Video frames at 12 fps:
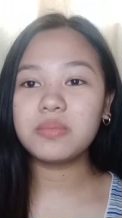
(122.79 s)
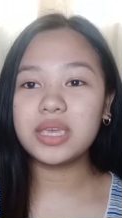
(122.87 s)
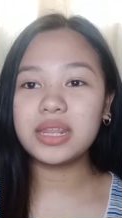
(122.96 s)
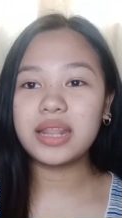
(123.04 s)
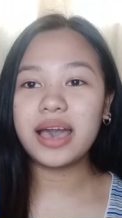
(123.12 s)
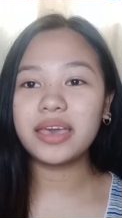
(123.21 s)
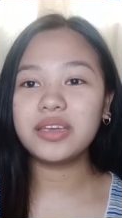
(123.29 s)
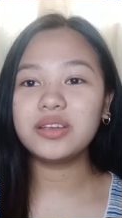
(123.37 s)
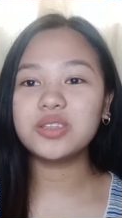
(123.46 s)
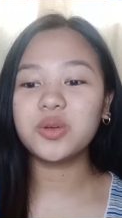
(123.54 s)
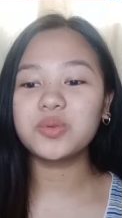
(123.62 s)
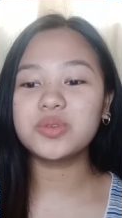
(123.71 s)
me in
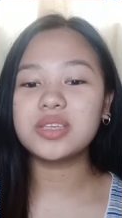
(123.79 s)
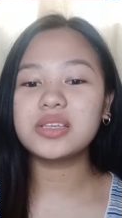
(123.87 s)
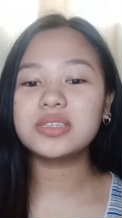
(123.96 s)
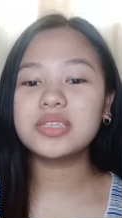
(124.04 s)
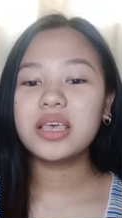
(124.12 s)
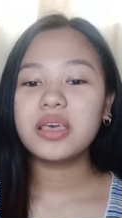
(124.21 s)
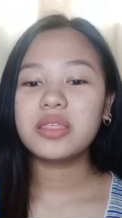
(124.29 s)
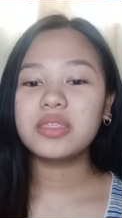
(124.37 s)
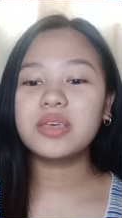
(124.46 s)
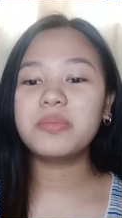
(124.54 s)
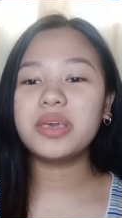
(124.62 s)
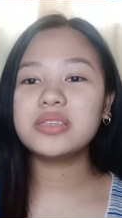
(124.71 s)
higher doses,
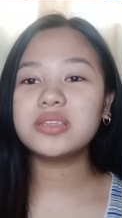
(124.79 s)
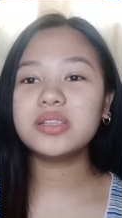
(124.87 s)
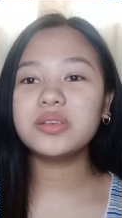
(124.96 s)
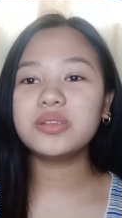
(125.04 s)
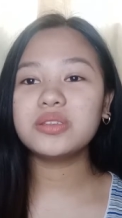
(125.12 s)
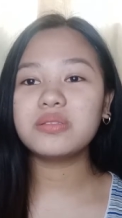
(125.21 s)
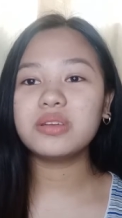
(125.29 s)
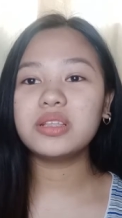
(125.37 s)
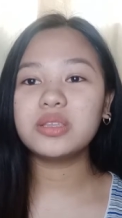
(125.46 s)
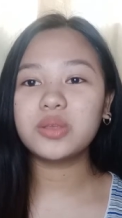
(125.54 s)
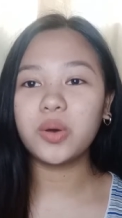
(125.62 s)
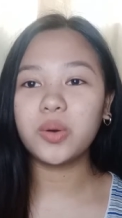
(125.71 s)
the basal
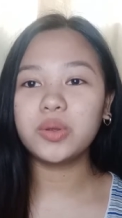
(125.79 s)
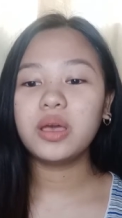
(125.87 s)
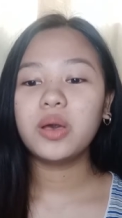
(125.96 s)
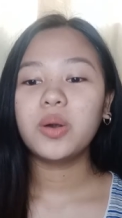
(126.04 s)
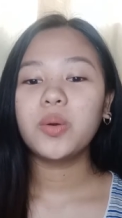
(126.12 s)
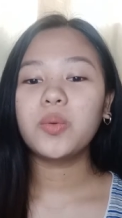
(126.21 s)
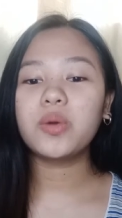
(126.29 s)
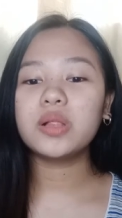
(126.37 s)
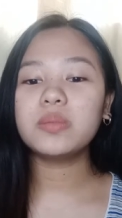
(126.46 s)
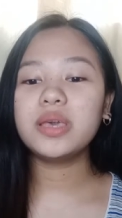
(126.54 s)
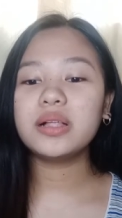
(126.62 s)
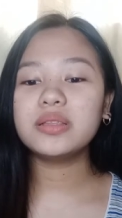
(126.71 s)
uterine tone
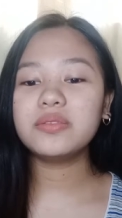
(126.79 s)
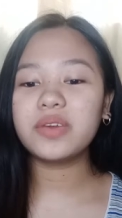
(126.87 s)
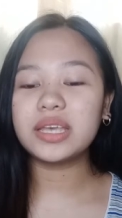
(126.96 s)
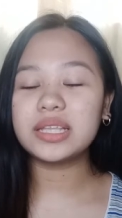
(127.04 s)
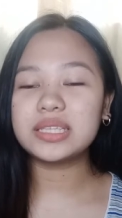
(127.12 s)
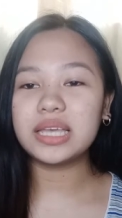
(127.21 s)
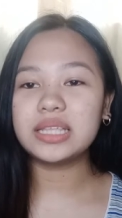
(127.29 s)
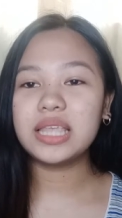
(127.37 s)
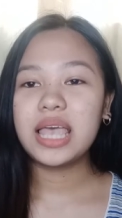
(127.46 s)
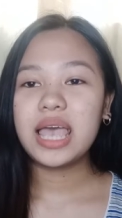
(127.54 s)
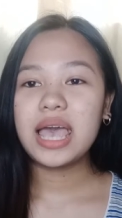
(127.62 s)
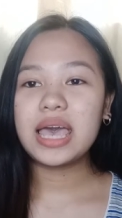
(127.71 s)
will be elevated
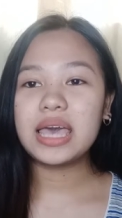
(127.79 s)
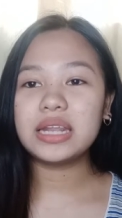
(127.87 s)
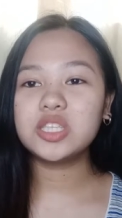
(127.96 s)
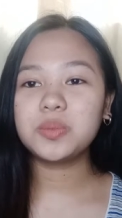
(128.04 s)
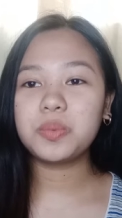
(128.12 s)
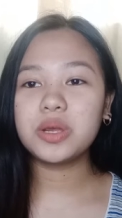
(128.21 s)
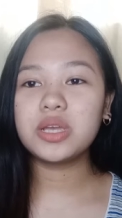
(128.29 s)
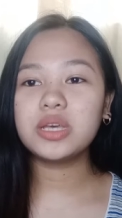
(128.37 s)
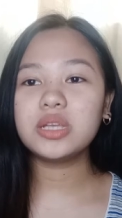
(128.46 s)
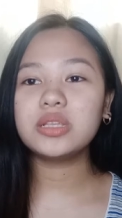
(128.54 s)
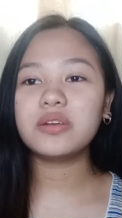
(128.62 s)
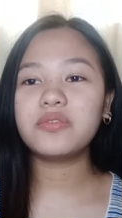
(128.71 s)
and its
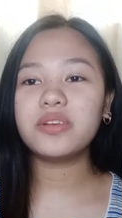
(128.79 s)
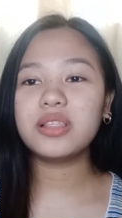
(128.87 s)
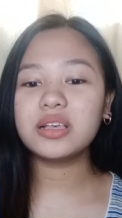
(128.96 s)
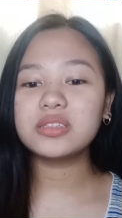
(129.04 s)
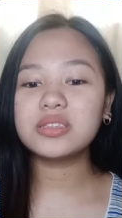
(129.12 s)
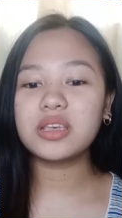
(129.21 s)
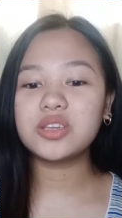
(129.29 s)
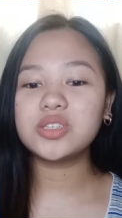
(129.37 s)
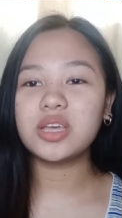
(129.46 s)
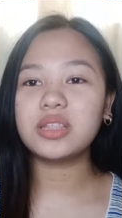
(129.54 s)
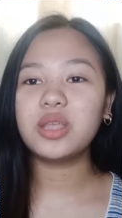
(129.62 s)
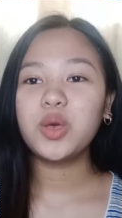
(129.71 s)
period of
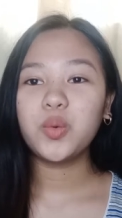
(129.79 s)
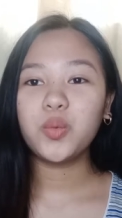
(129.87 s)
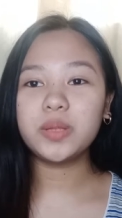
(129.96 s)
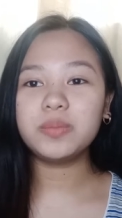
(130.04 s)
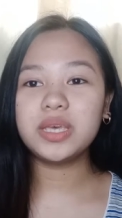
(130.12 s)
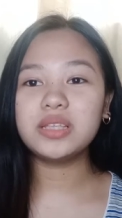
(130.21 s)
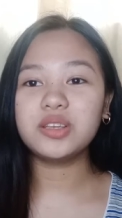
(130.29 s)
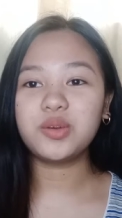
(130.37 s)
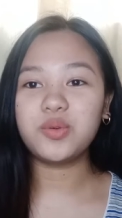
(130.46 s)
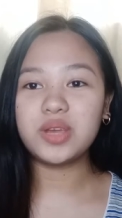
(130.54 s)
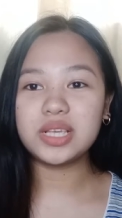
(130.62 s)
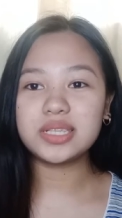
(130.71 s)
relaxation will be
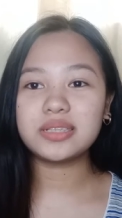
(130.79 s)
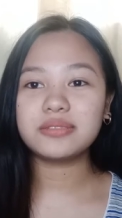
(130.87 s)
decreased.